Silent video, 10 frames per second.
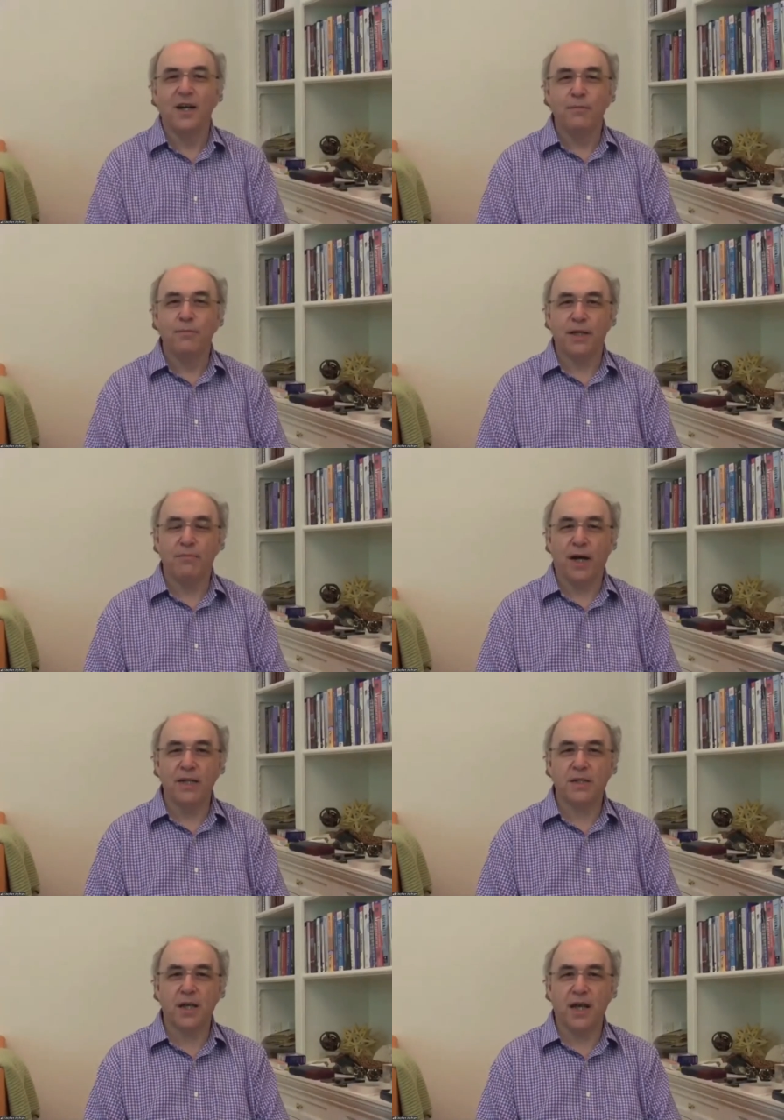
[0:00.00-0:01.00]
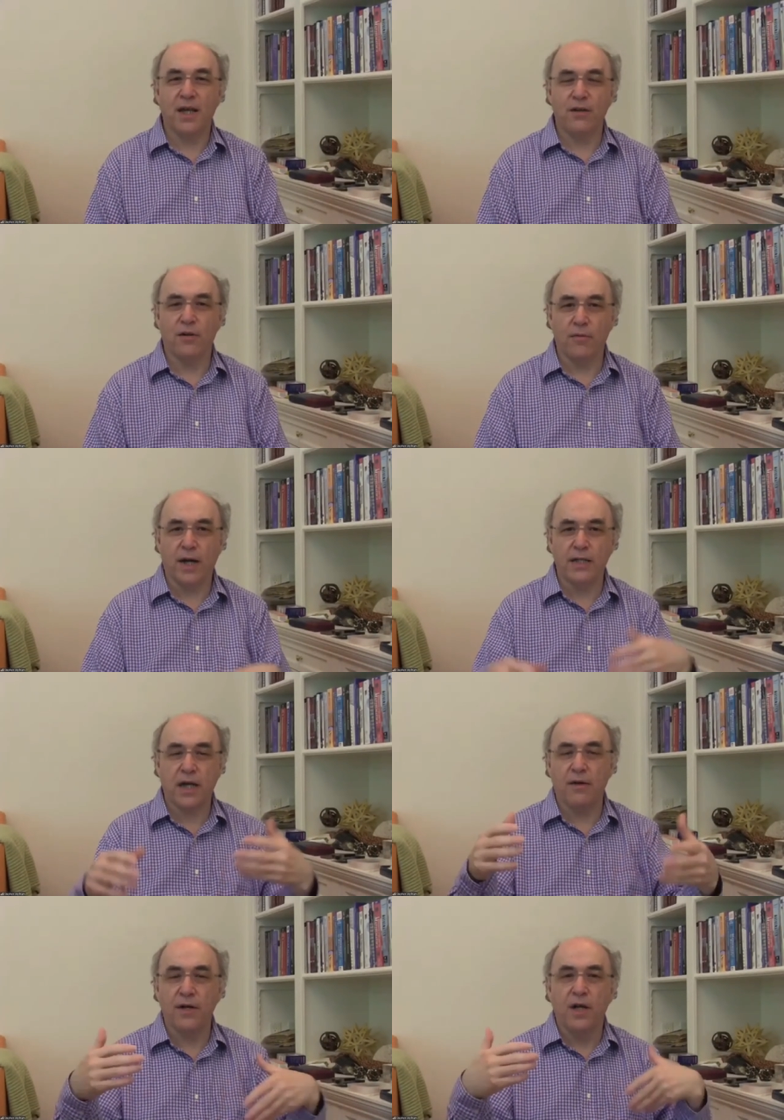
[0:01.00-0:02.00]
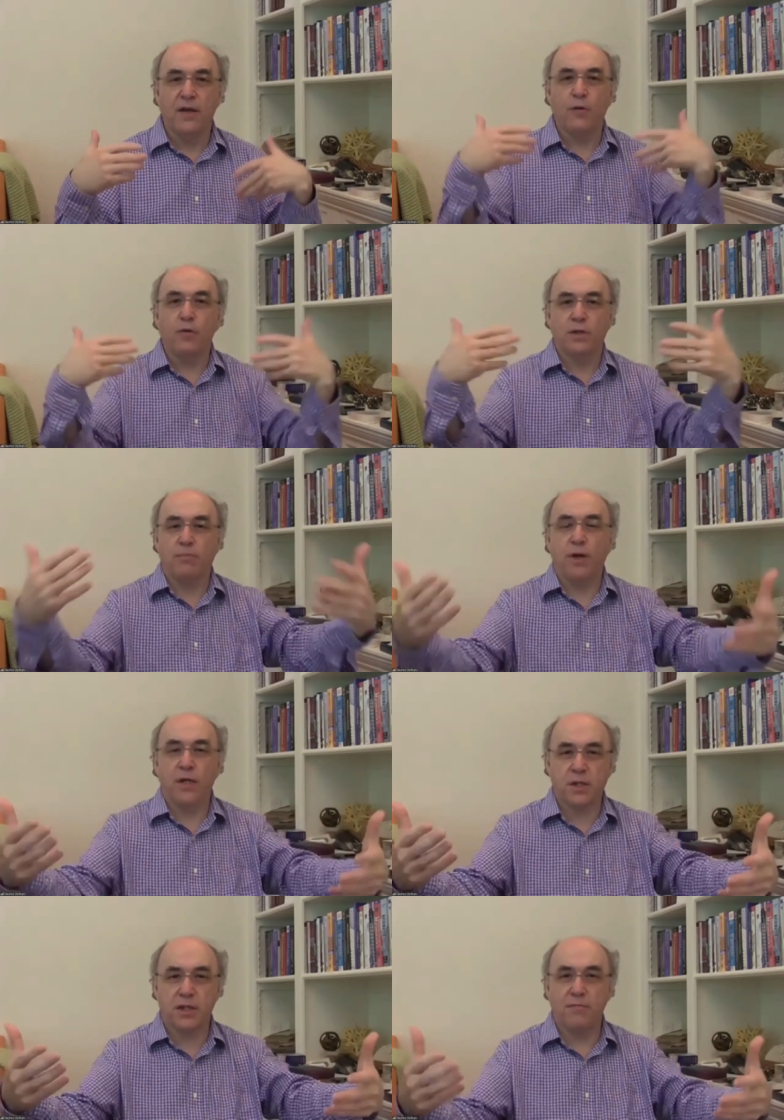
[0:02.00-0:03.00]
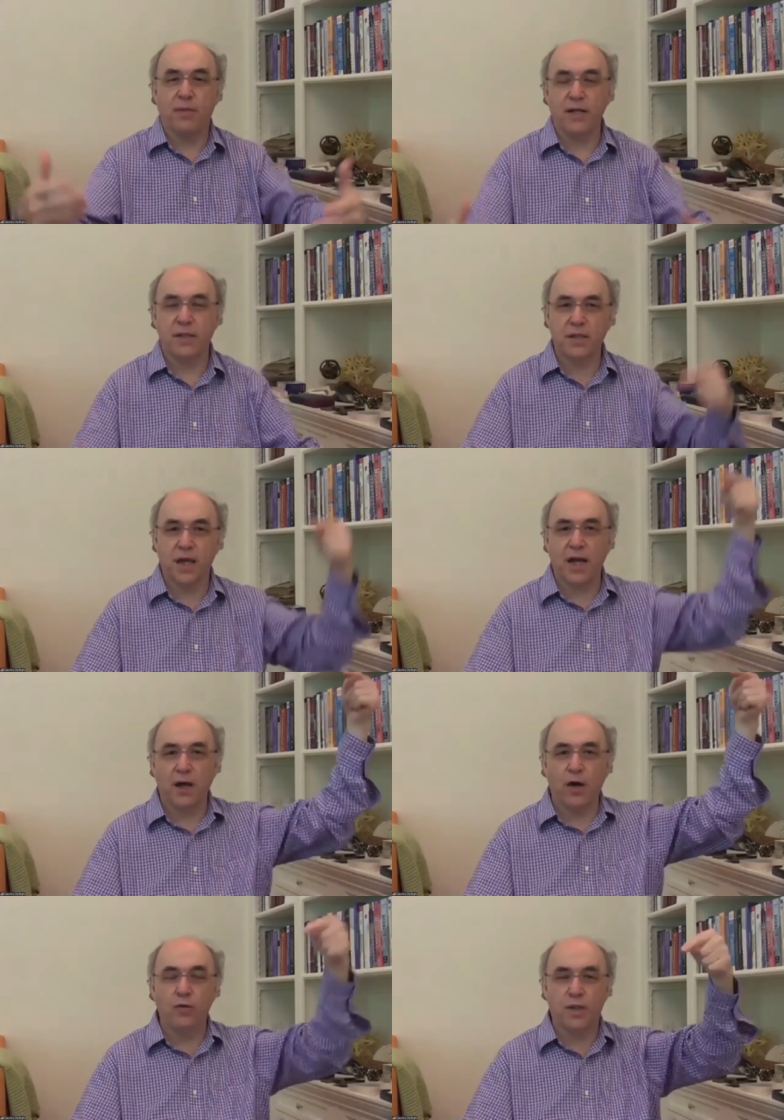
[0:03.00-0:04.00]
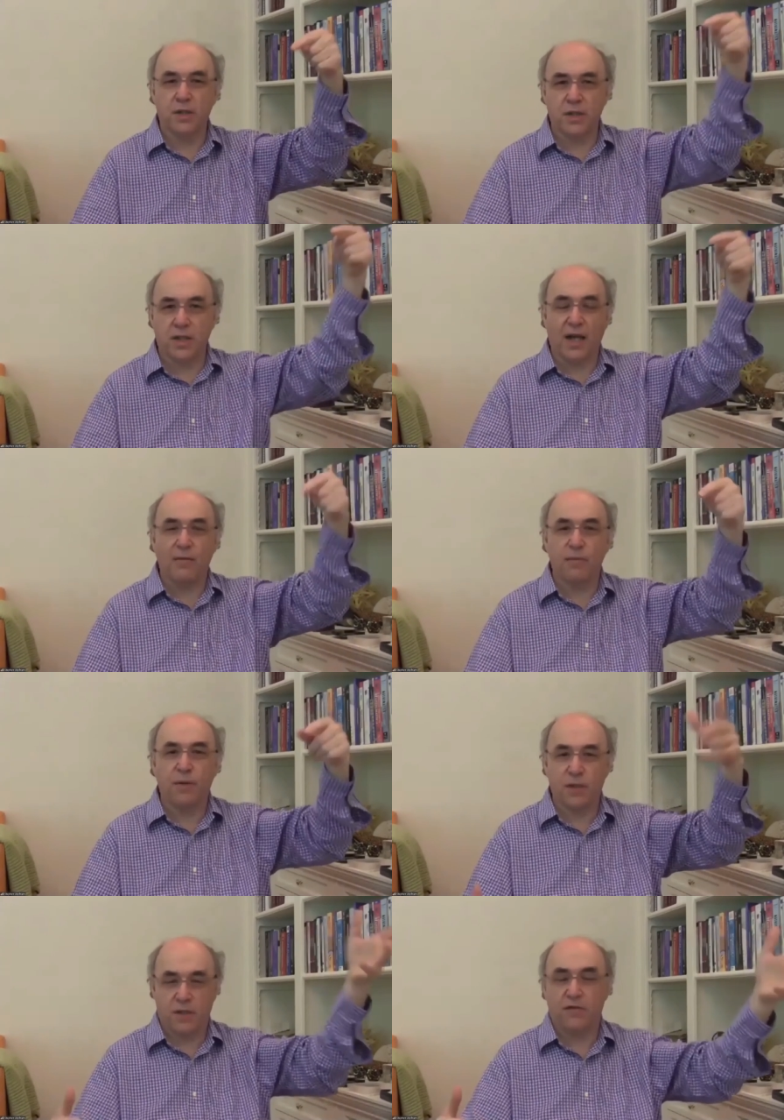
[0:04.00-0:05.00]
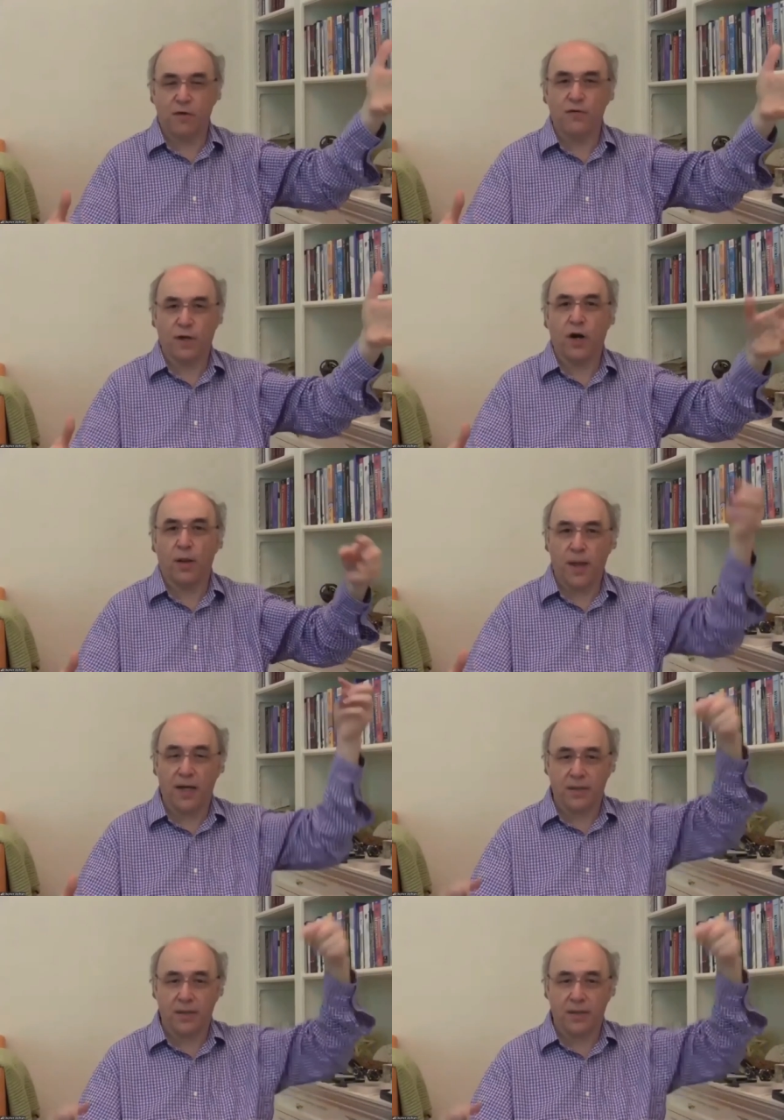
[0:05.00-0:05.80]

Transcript: But it might say, you know, it might have, if it was a person, it might say, oh, this is the name of the person, if you forgot that.